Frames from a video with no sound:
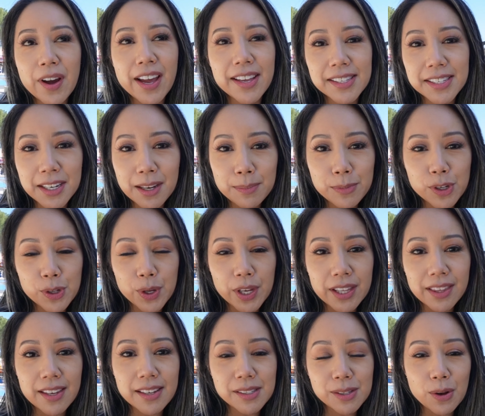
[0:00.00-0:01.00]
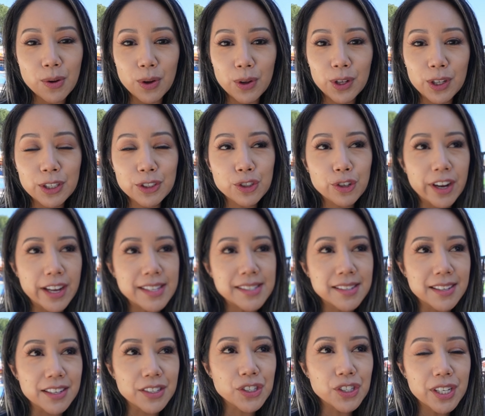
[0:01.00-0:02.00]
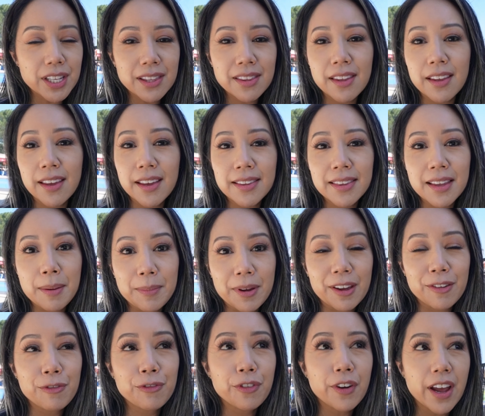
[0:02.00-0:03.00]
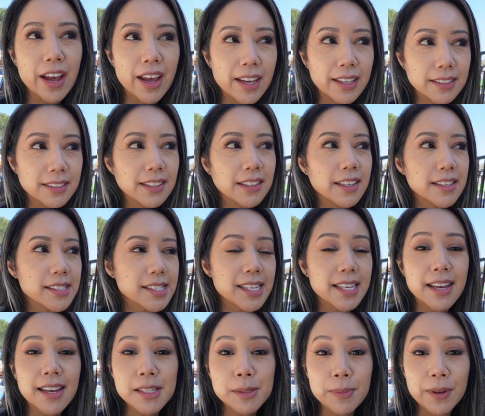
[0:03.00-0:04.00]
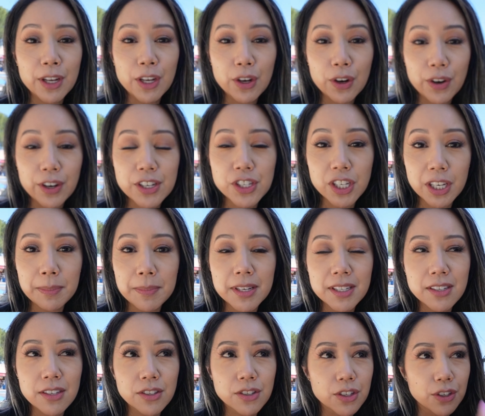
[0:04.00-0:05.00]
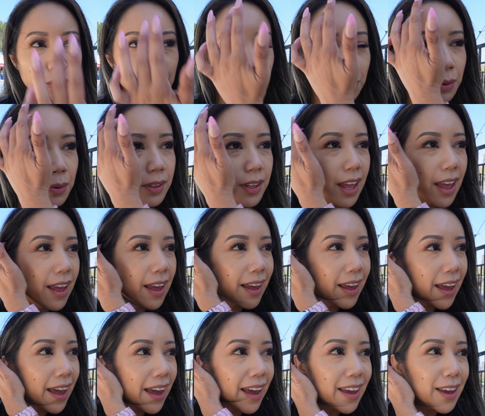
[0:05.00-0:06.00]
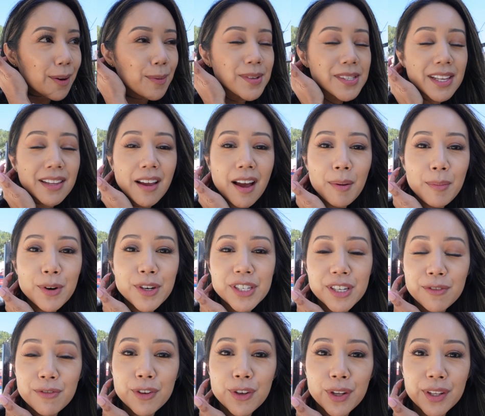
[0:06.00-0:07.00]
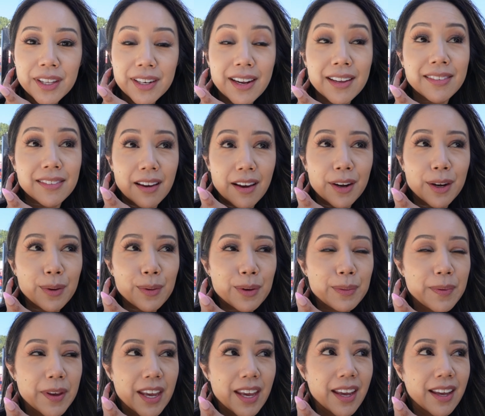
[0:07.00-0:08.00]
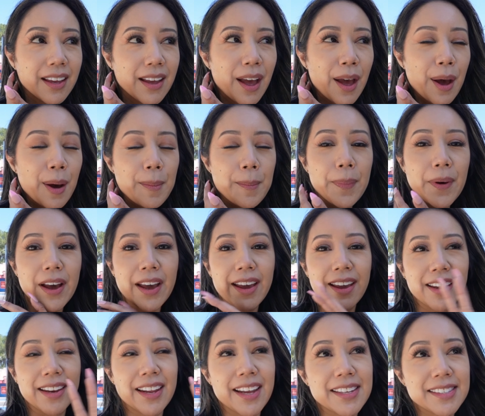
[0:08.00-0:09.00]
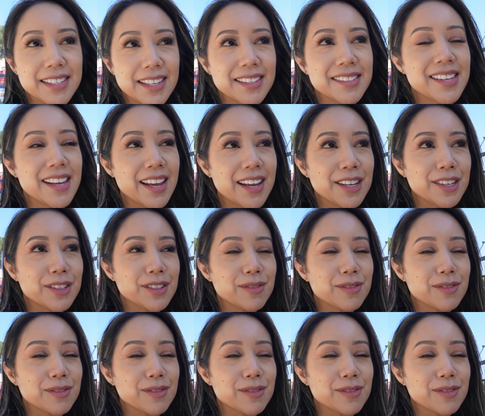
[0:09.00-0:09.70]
I ended up doing this whole transition thing that my friend Lizzie has been encouraging me to do. It was a lot more difficult than I thought it would be, but it did take